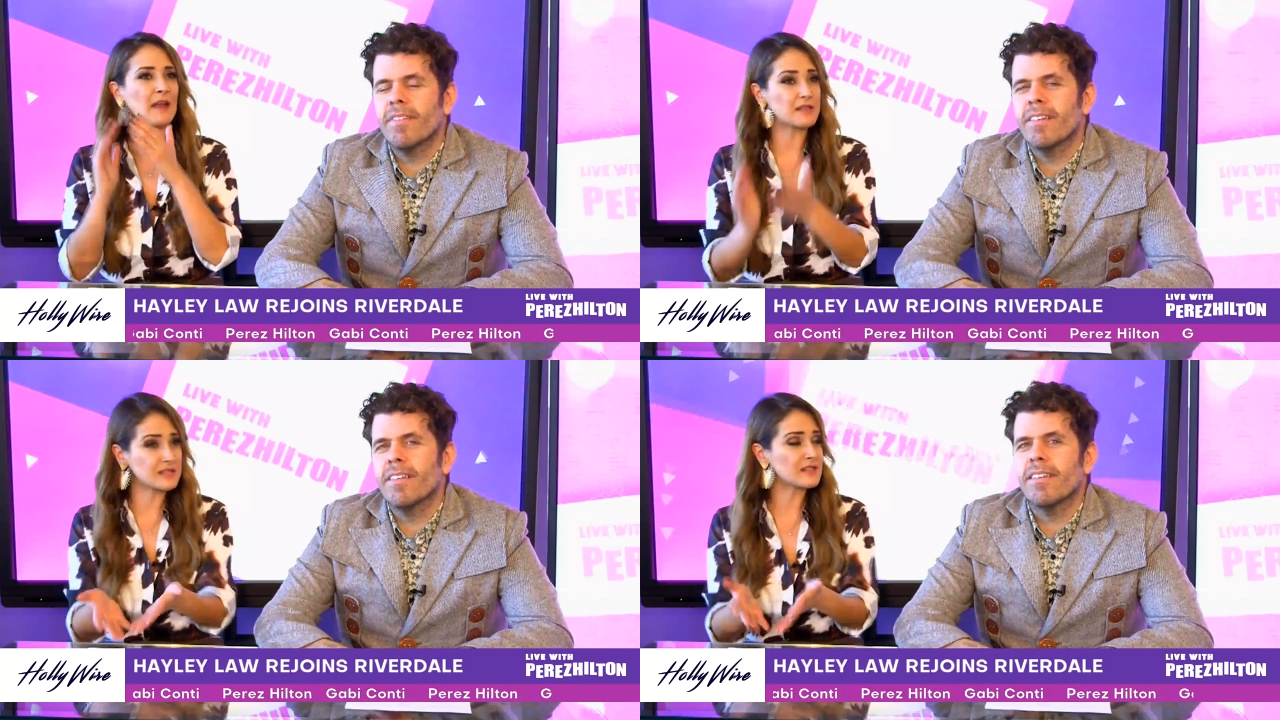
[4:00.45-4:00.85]

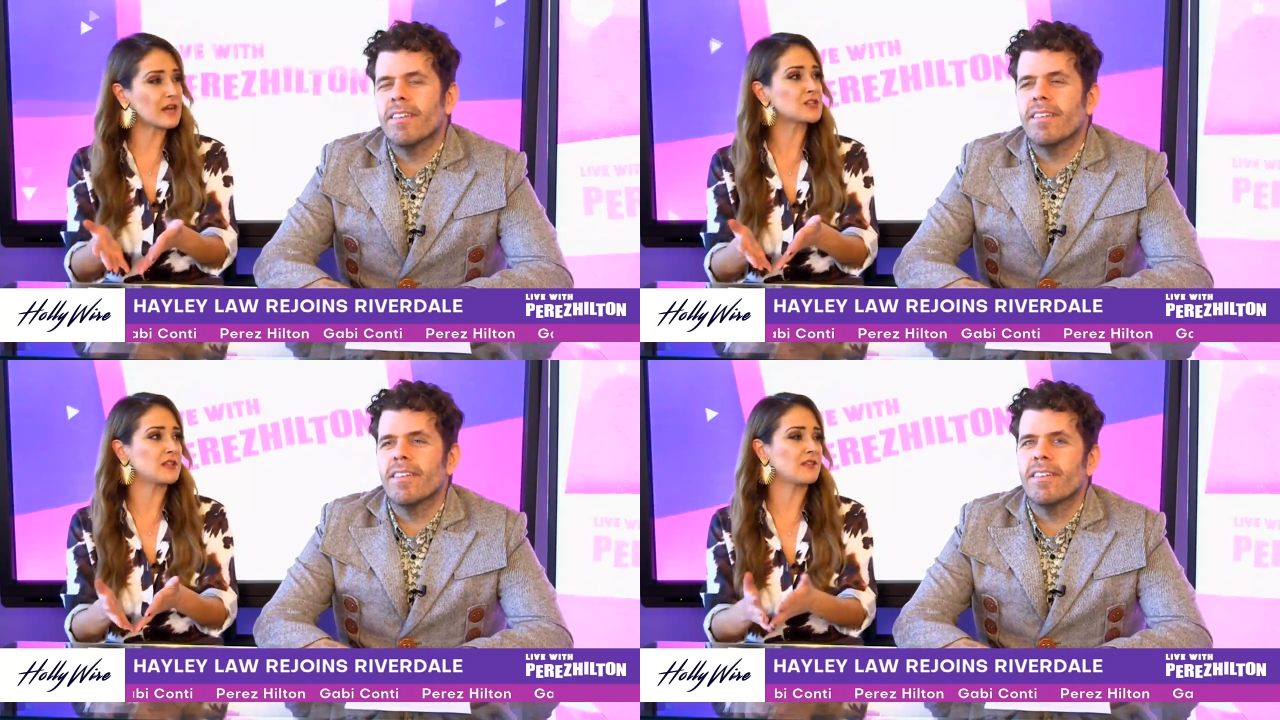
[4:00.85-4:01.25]
Speaker 1: that
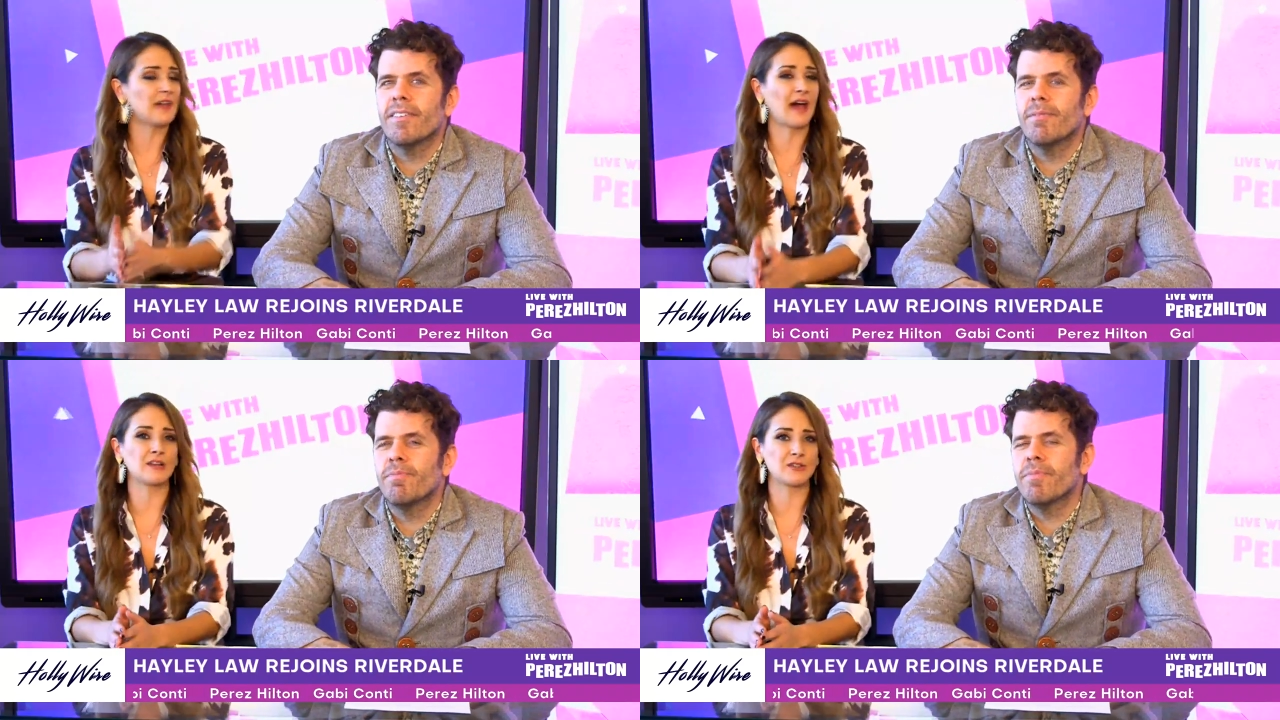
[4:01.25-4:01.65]
discussion that
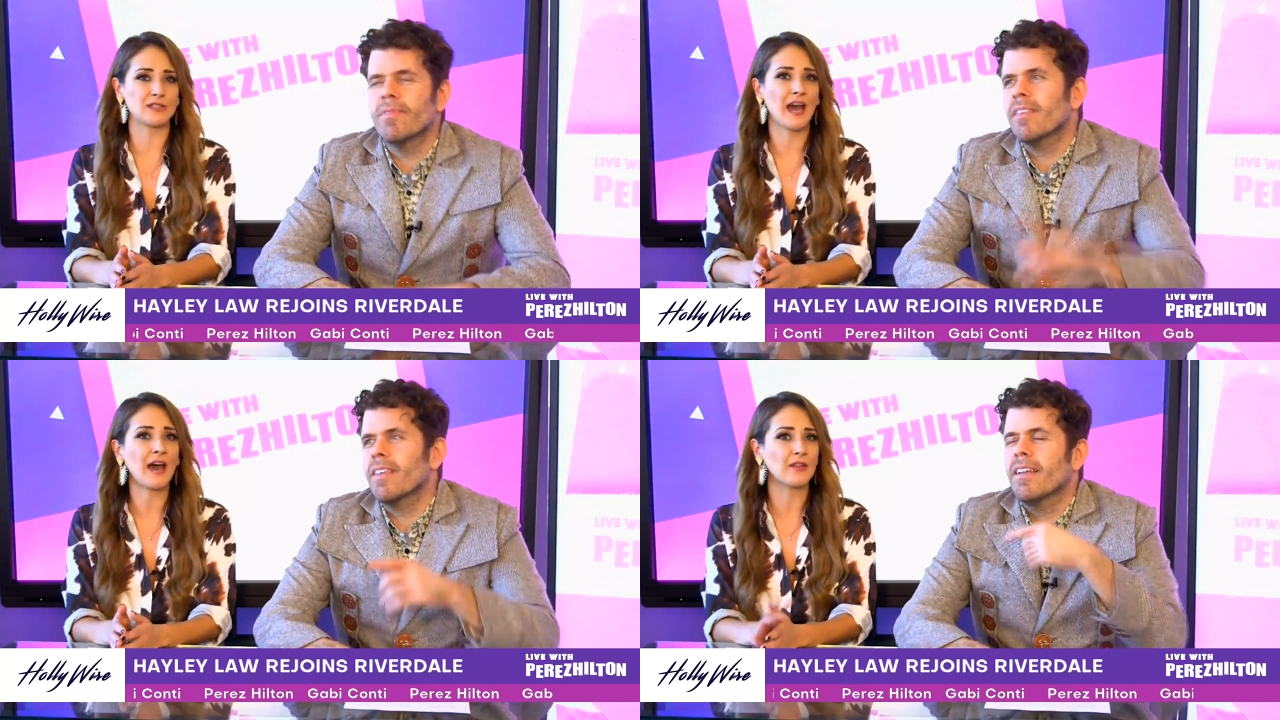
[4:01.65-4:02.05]
the
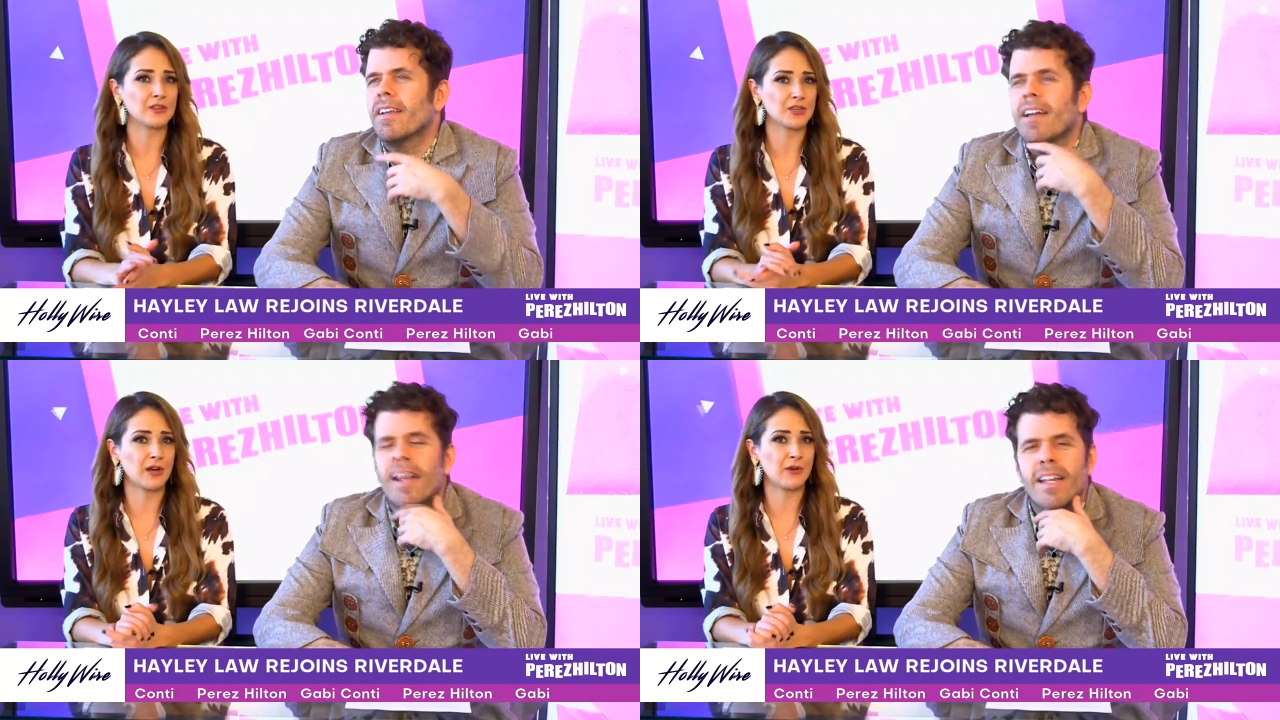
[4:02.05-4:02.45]
actors had on
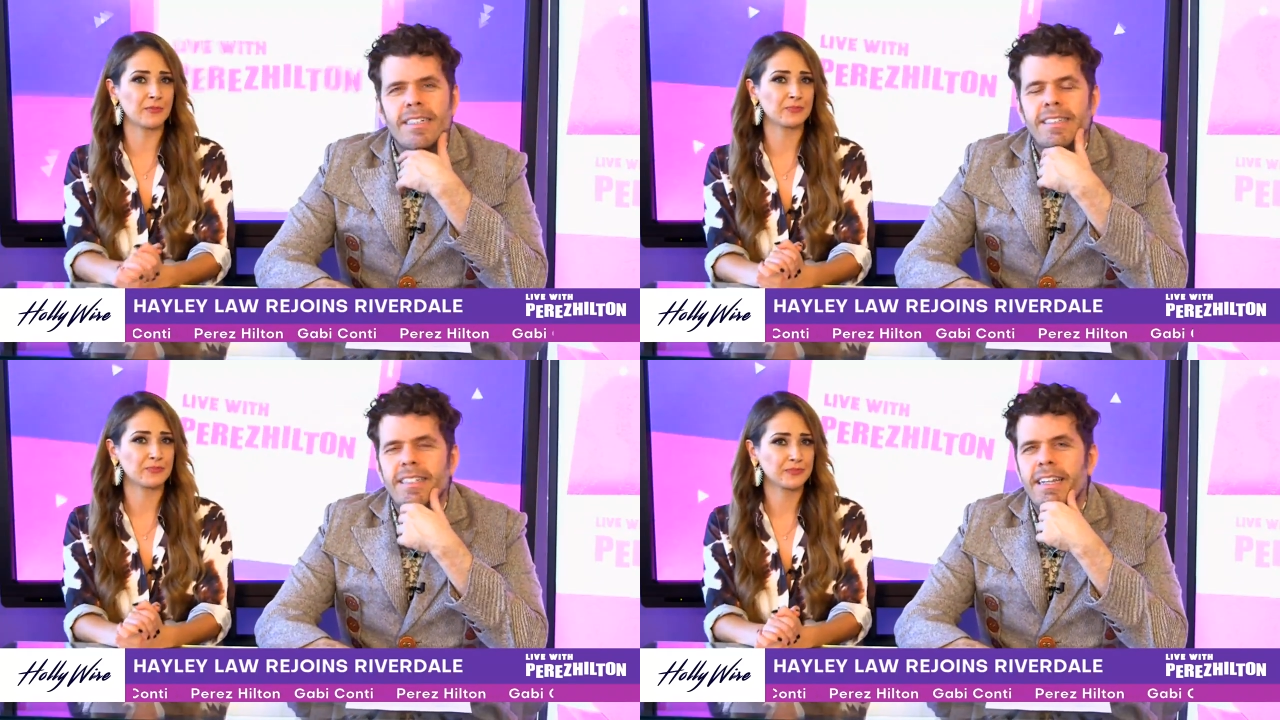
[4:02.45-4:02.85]
the show.
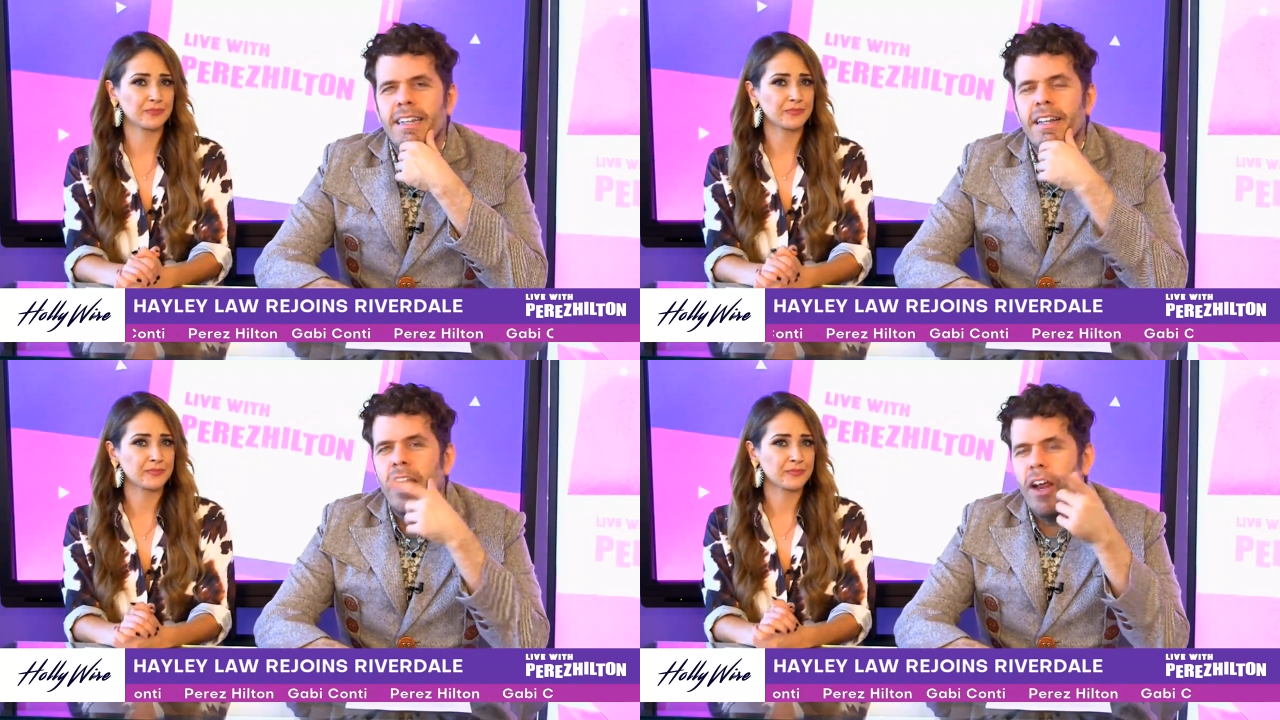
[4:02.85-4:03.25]

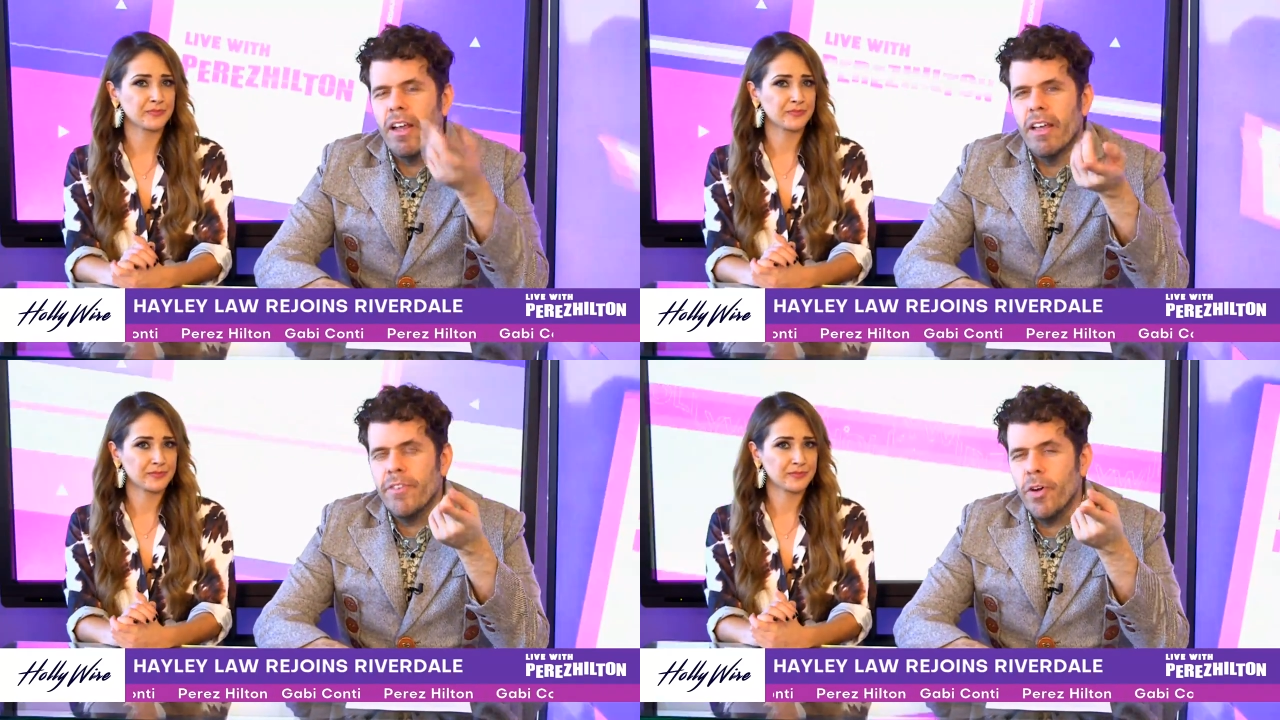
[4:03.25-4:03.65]
Speaker 2: Did
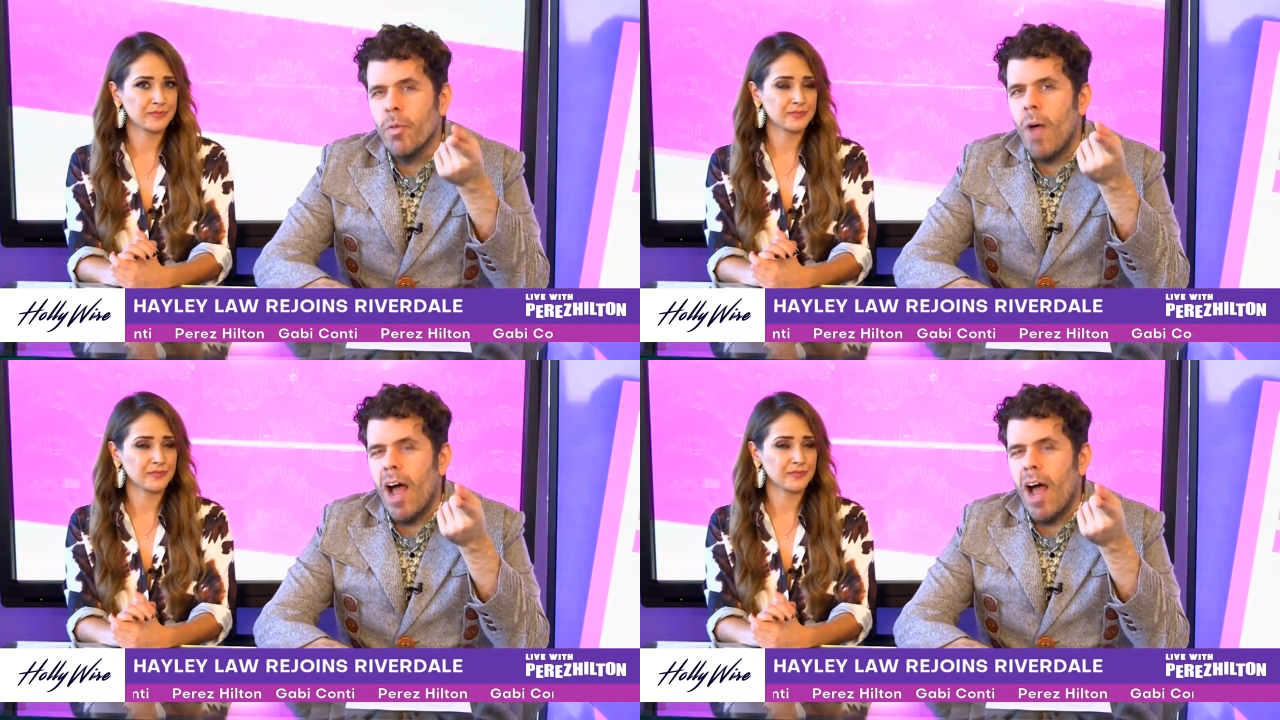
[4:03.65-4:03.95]
if you're